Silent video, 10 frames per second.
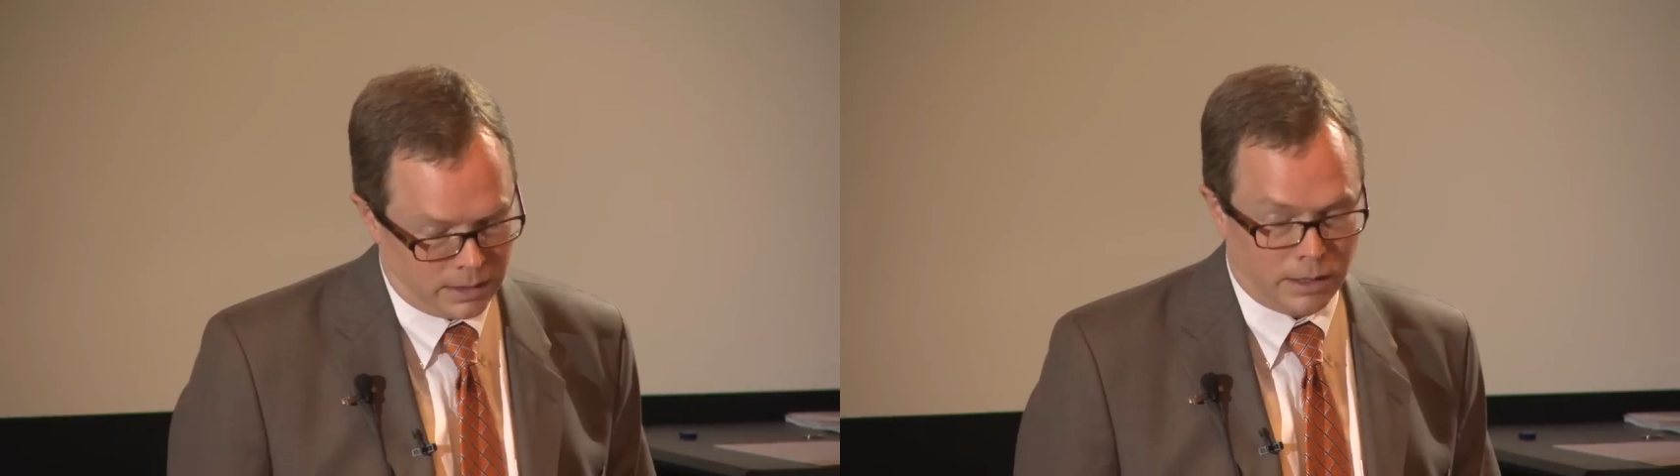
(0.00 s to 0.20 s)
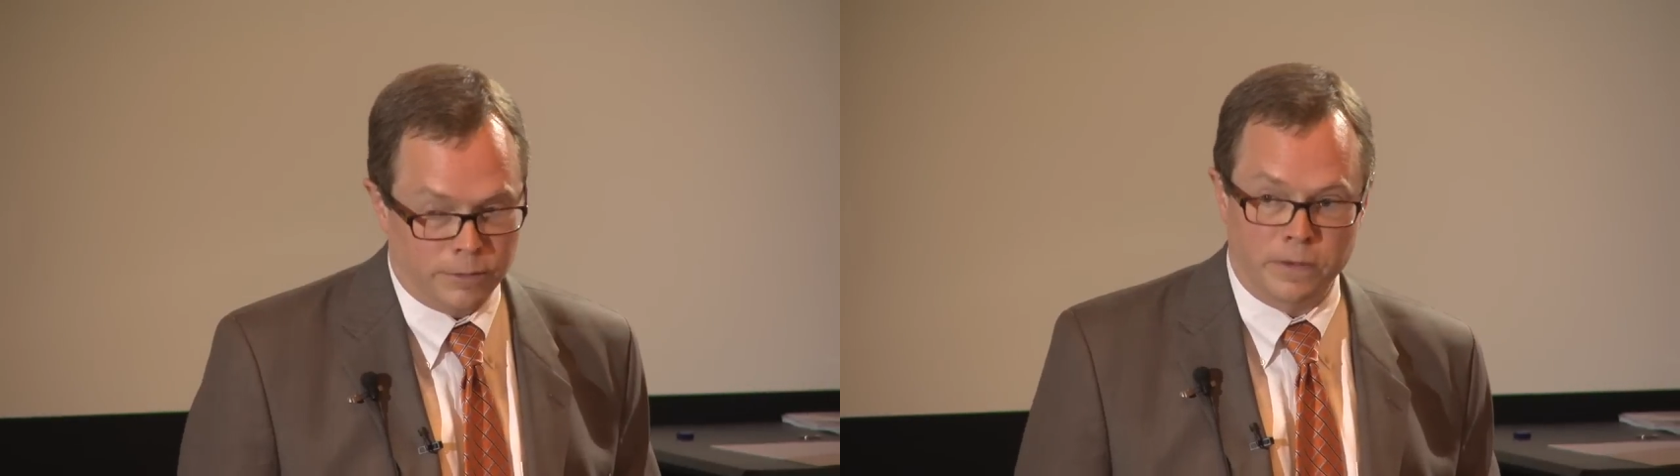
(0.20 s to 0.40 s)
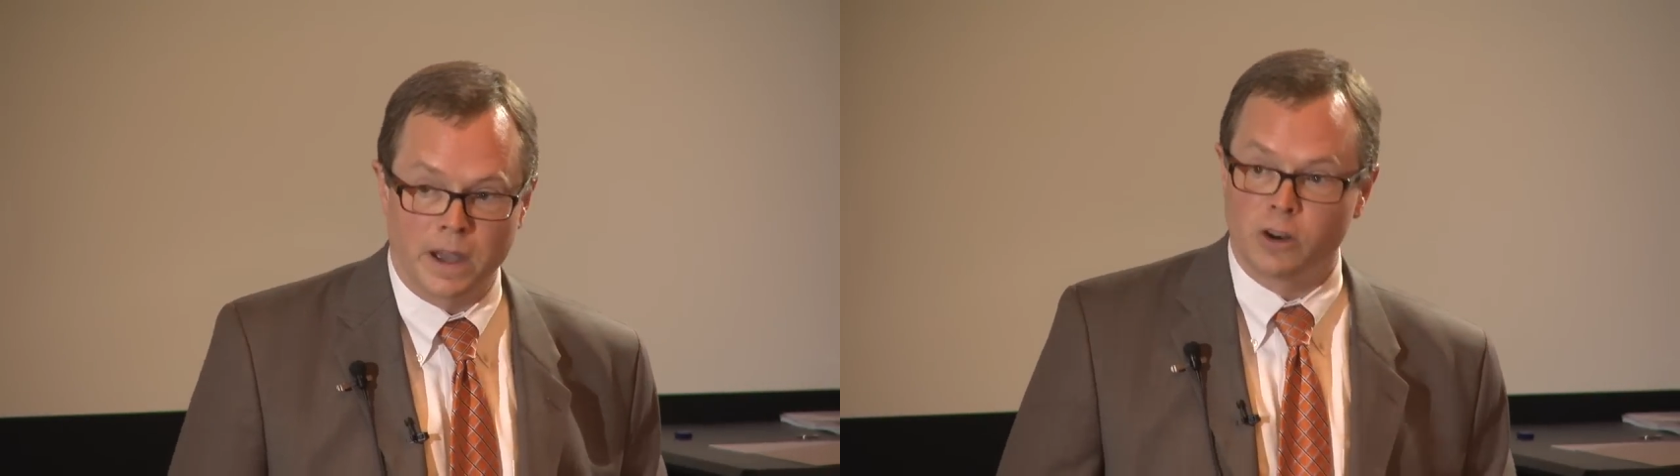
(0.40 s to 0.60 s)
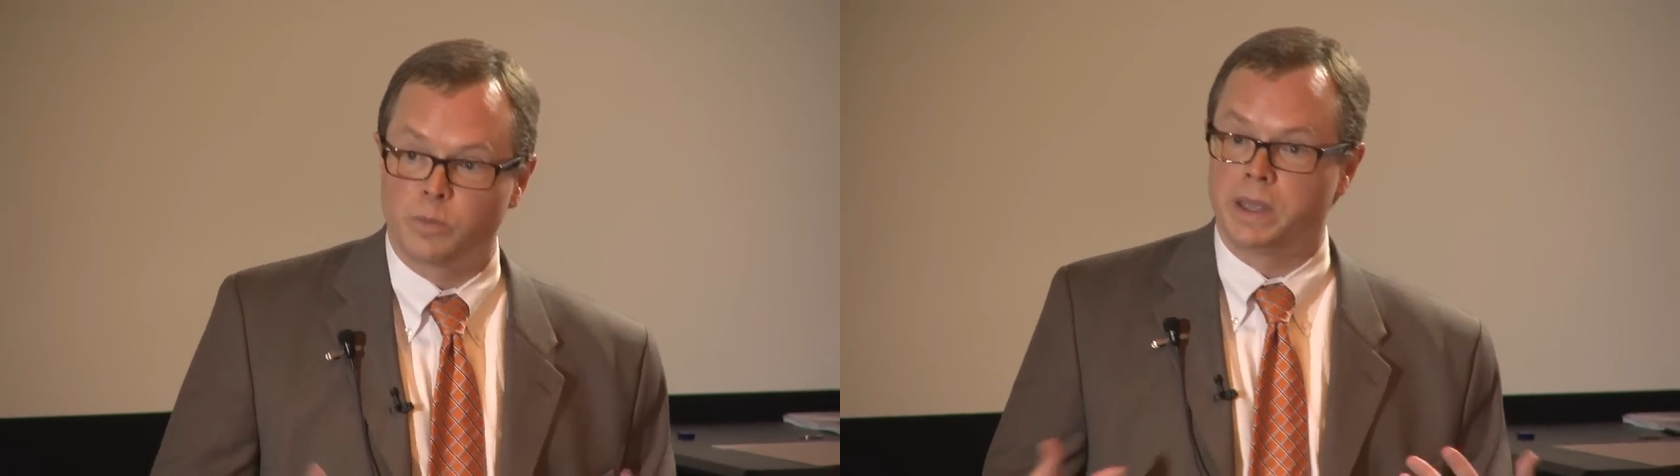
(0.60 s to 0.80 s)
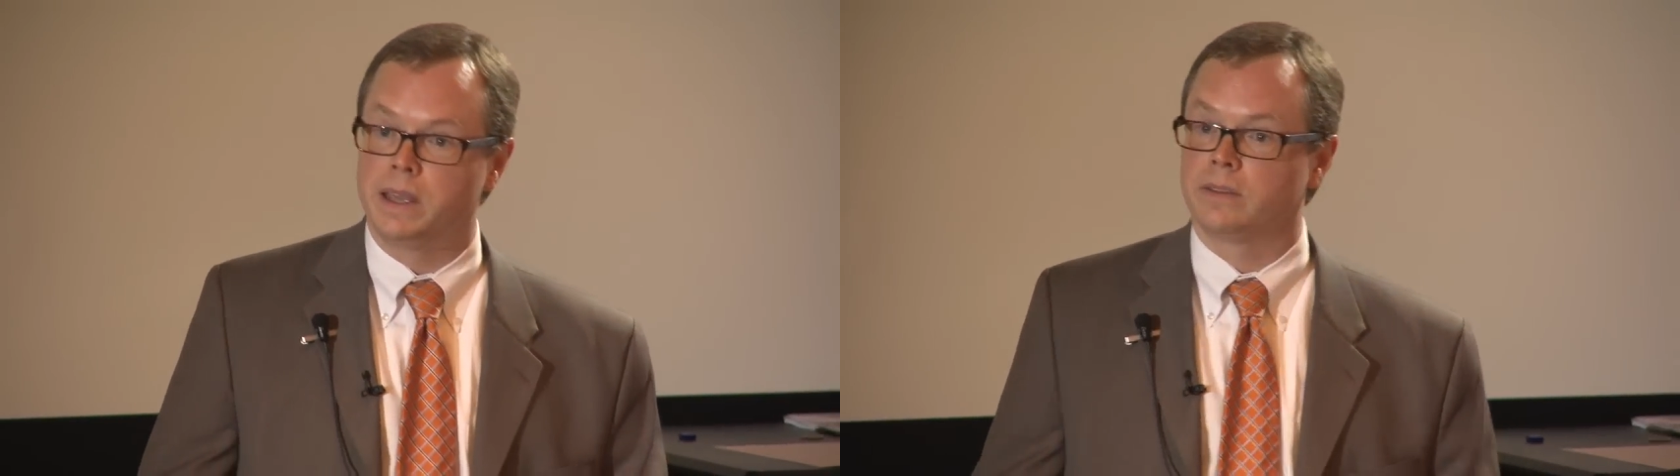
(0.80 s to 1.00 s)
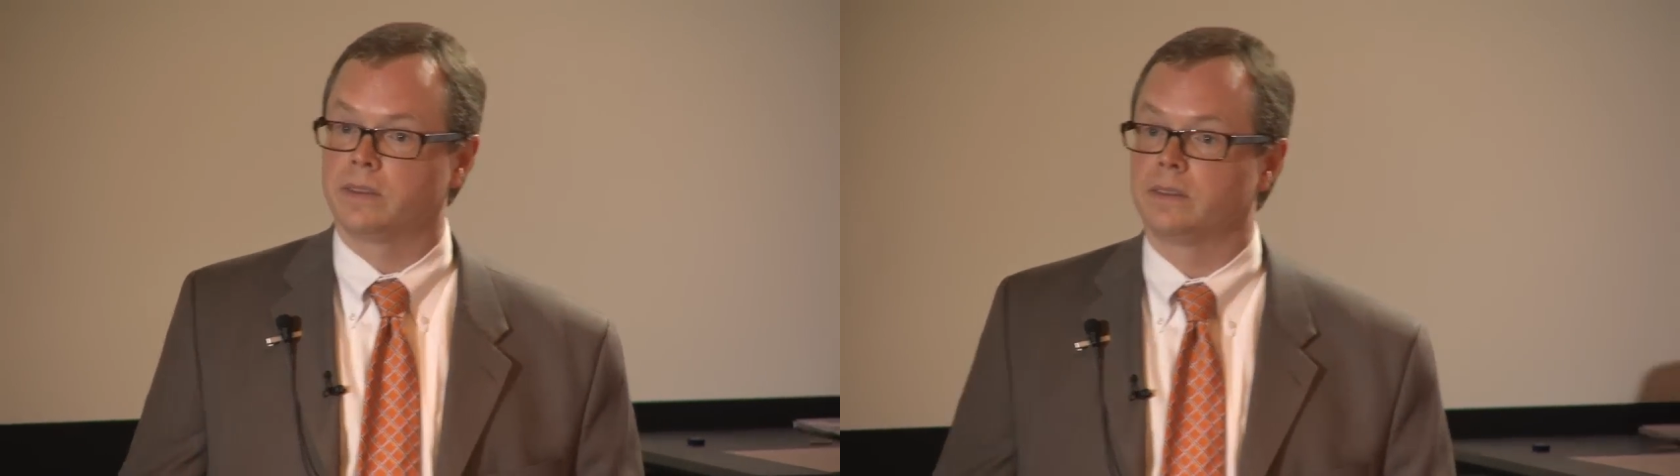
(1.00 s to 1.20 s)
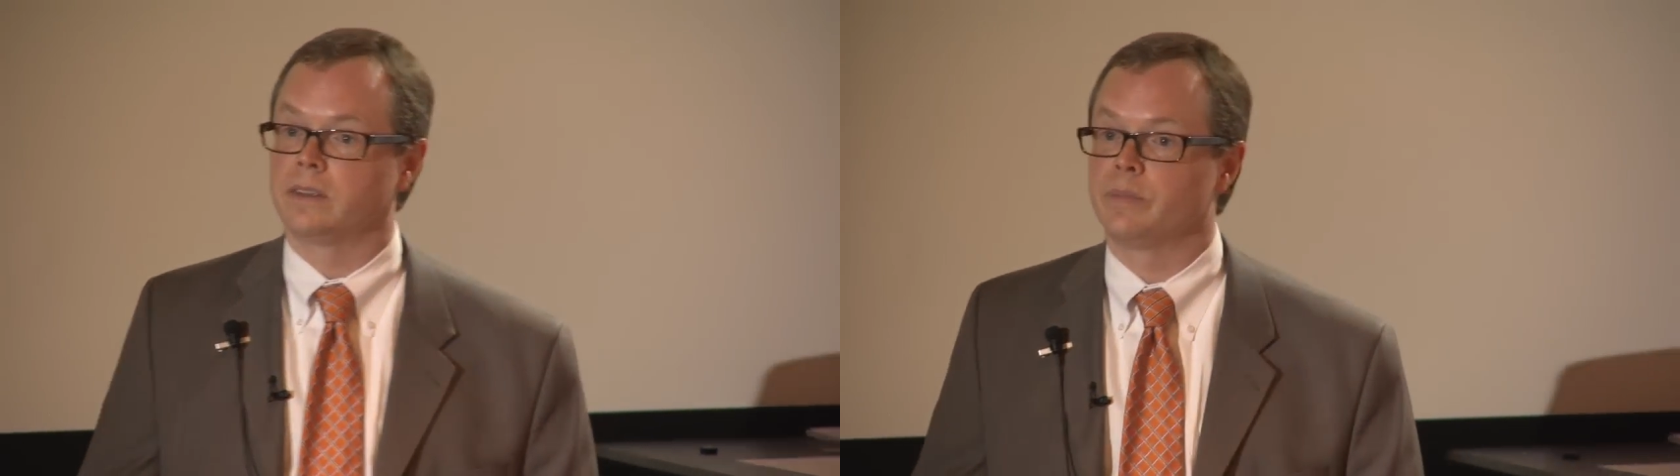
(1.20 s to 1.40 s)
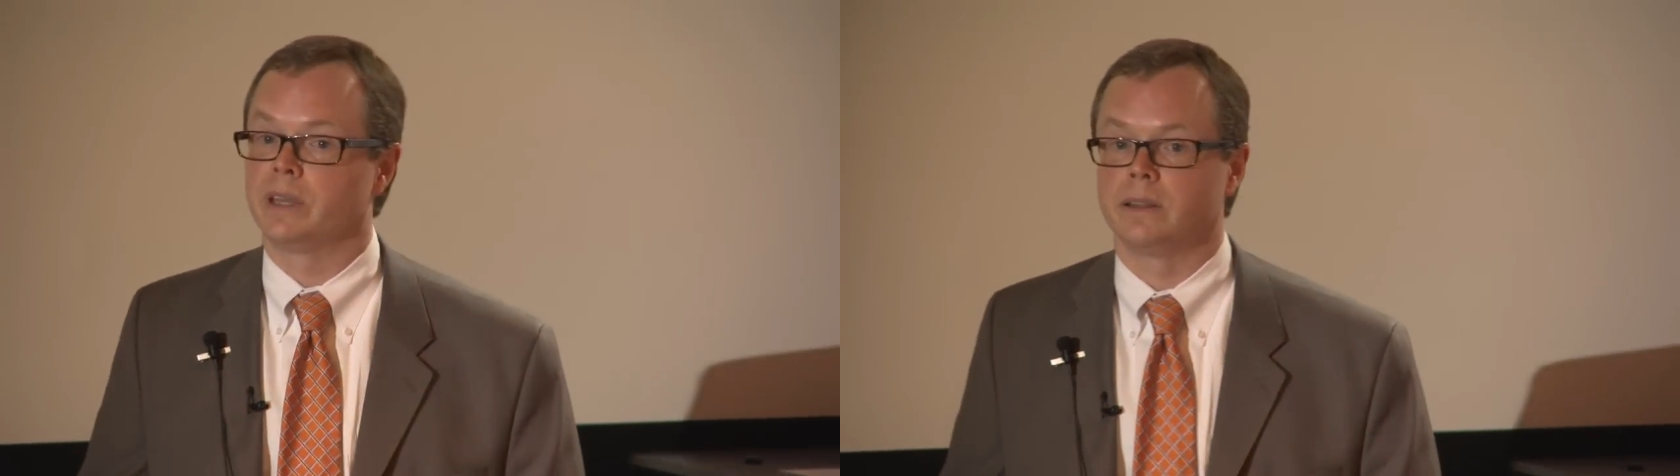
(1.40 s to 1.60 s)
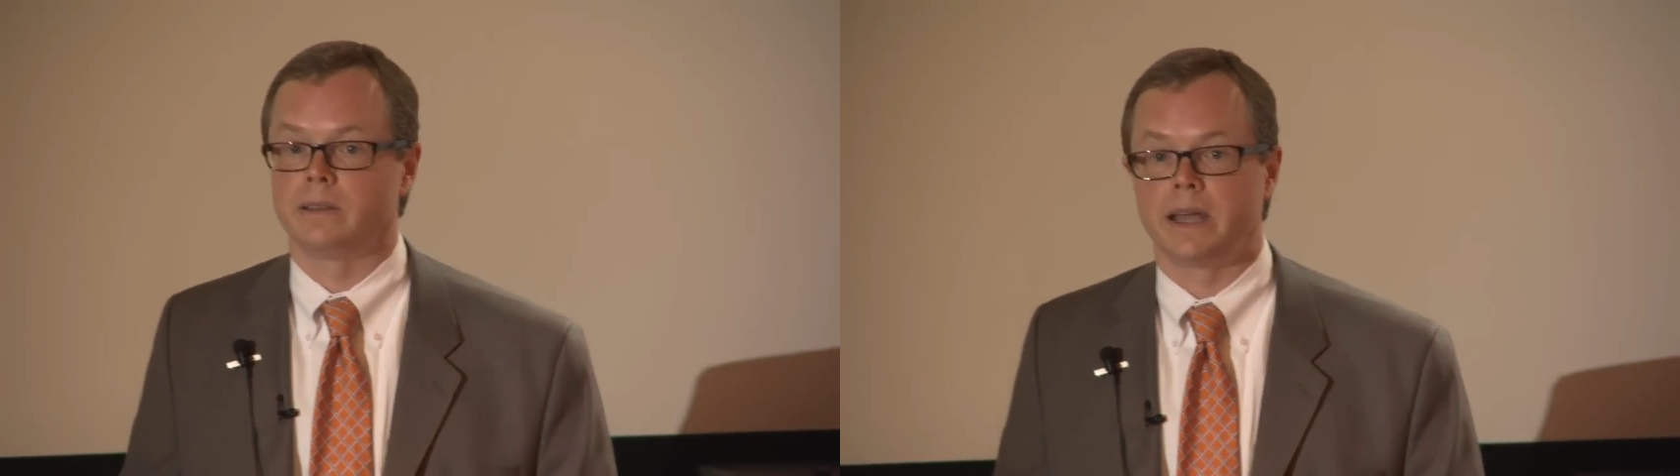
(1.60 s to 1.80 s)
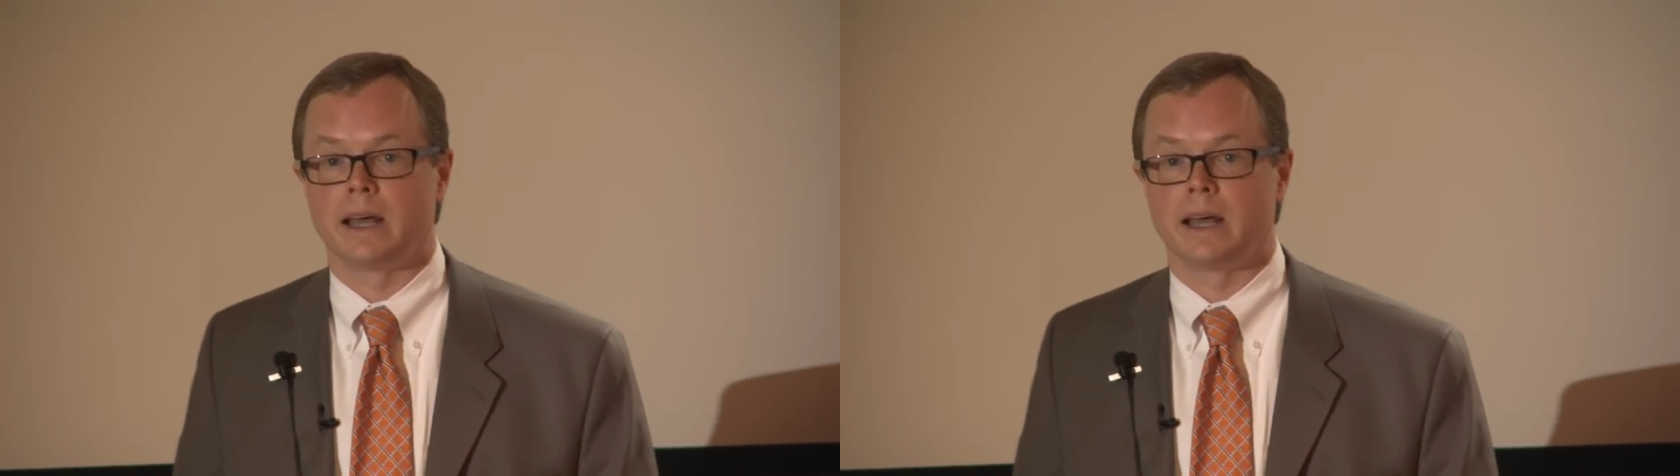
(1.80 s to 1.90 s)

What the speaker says: Now, the final piece is something that the